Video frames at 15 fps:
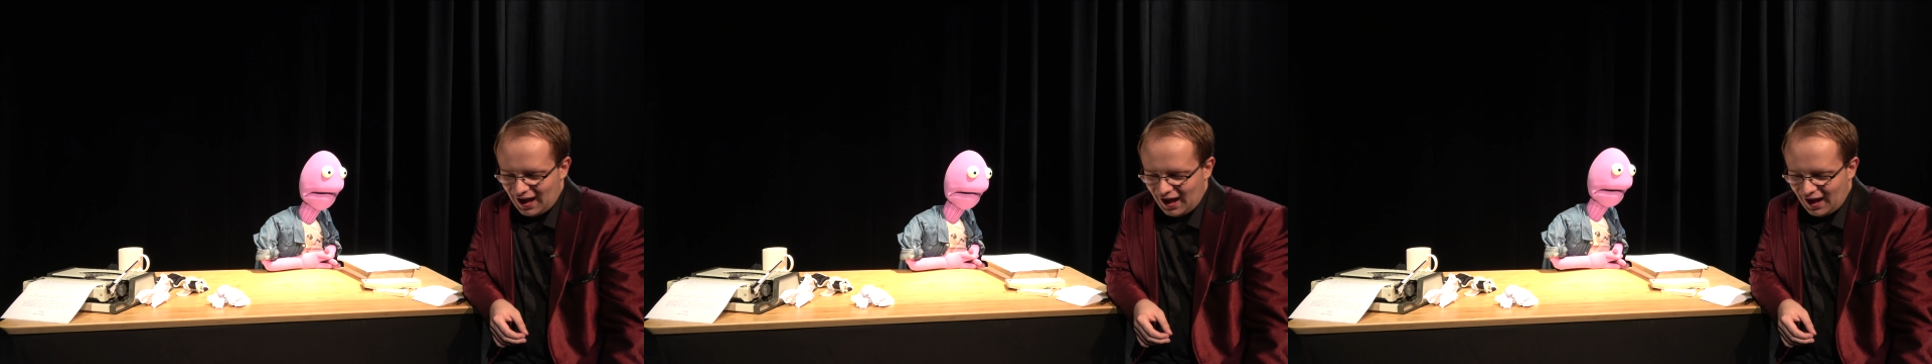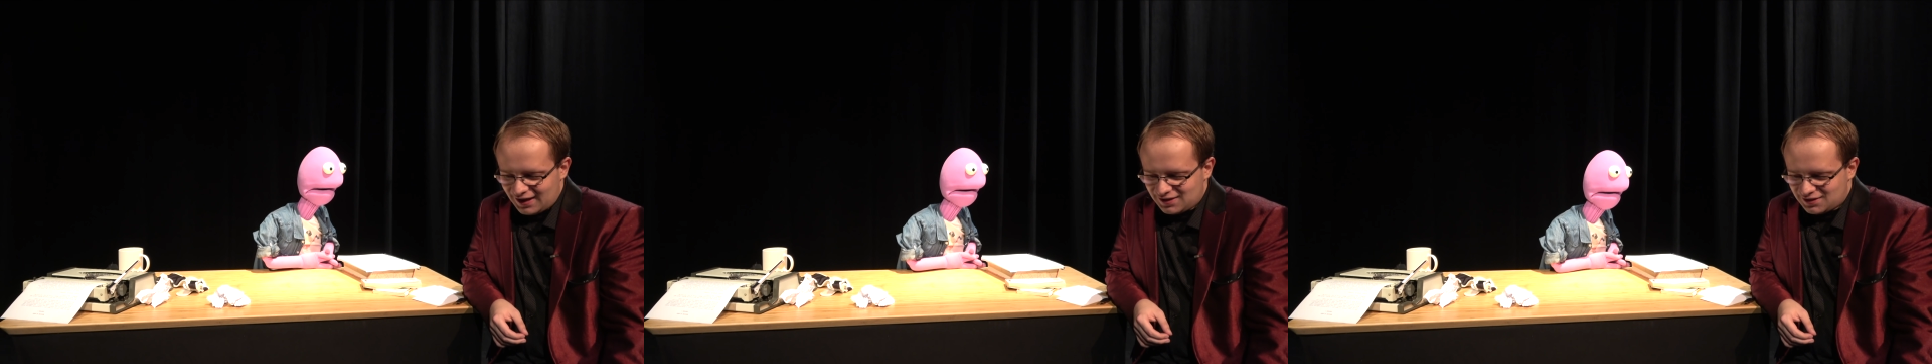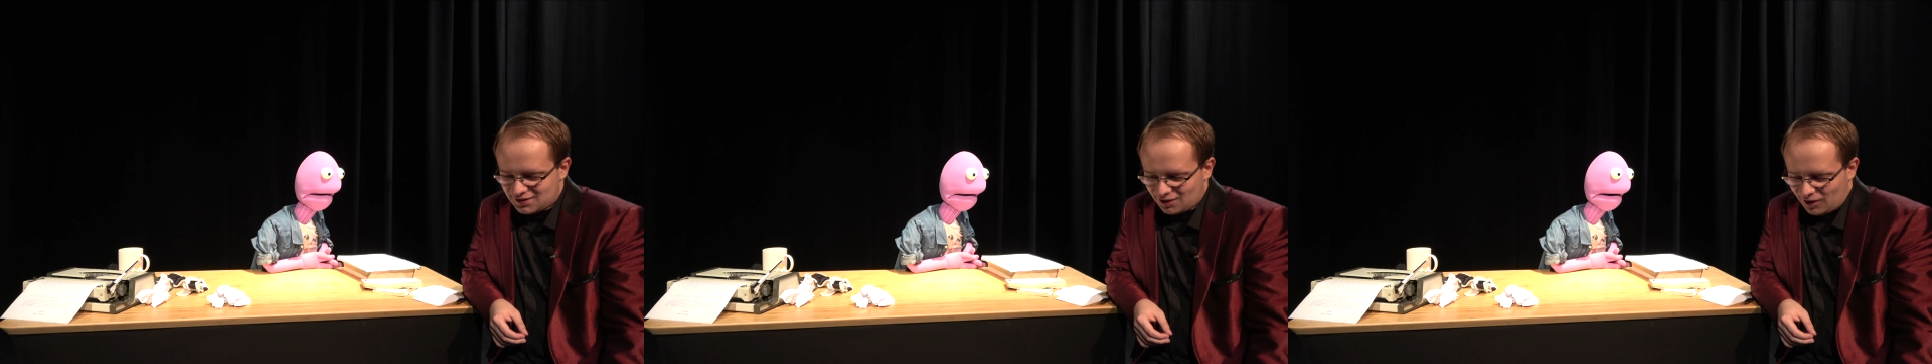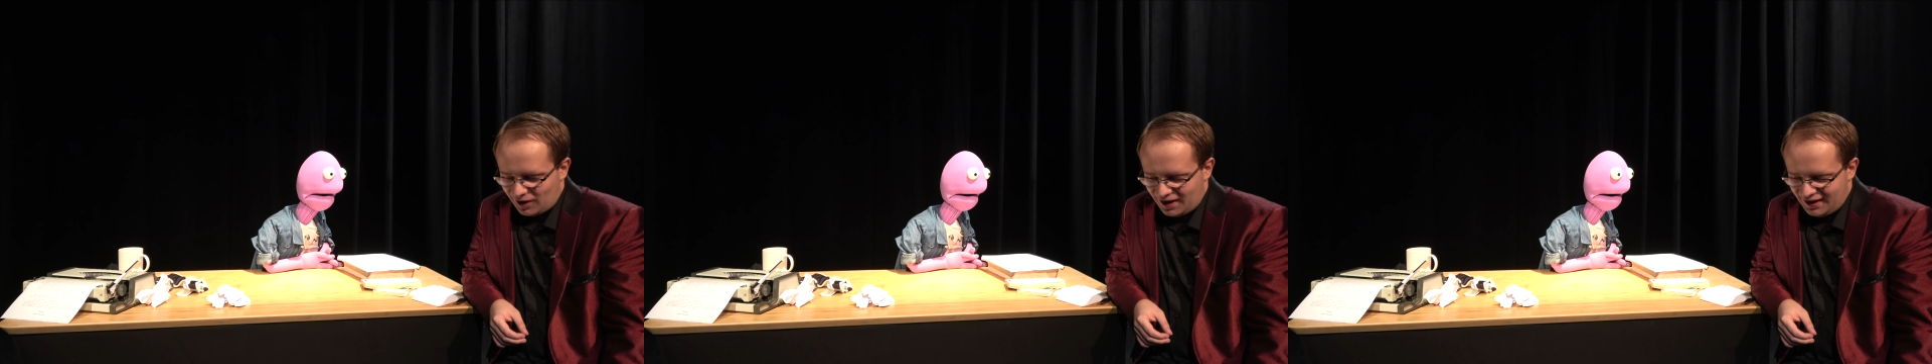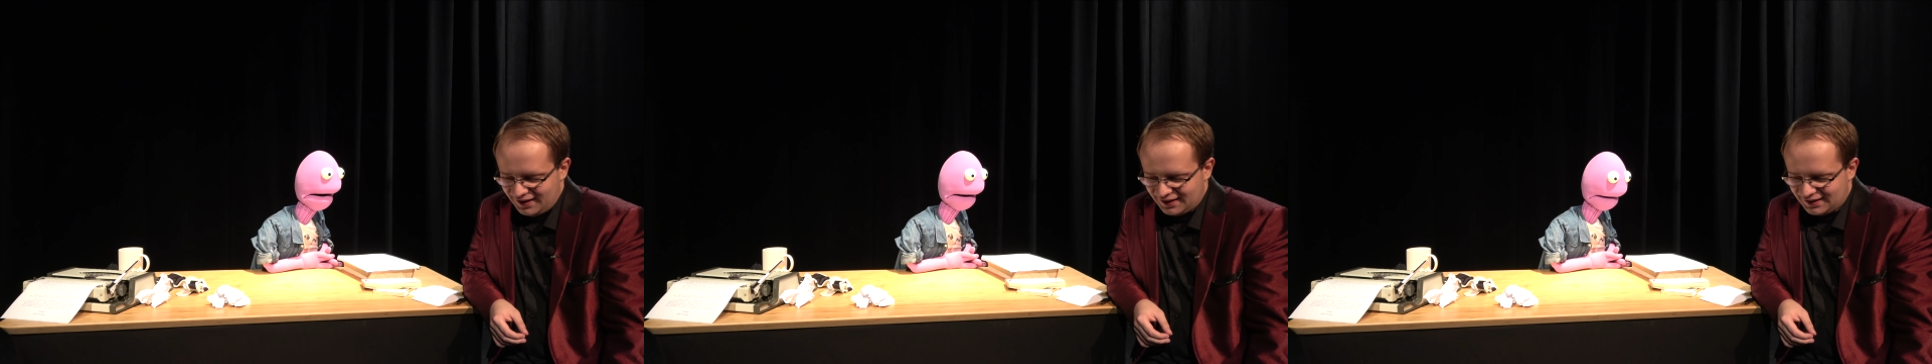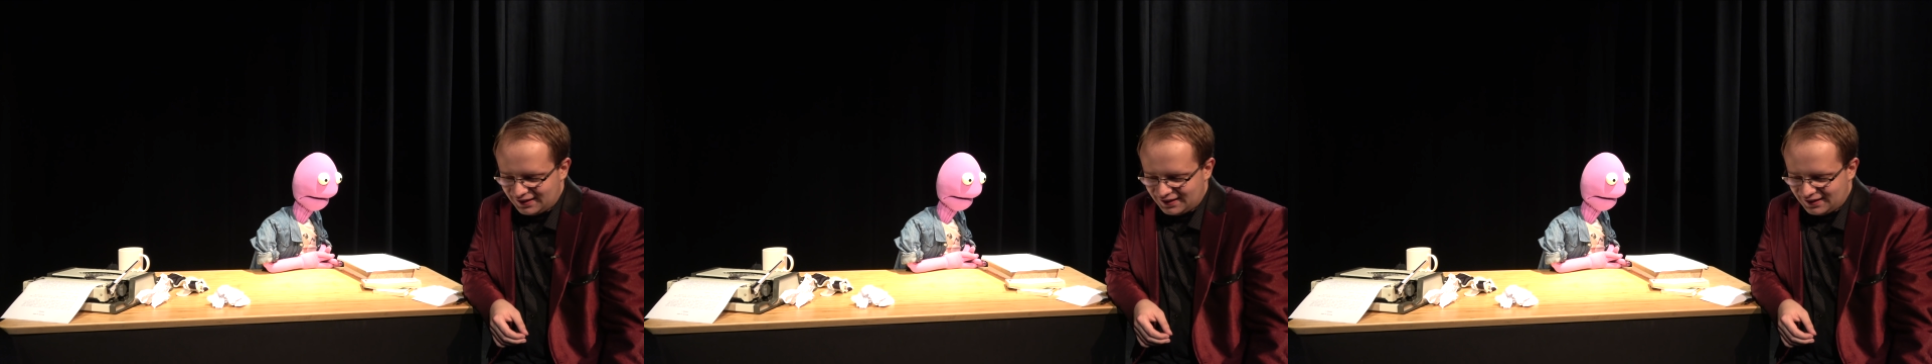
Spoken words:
I saw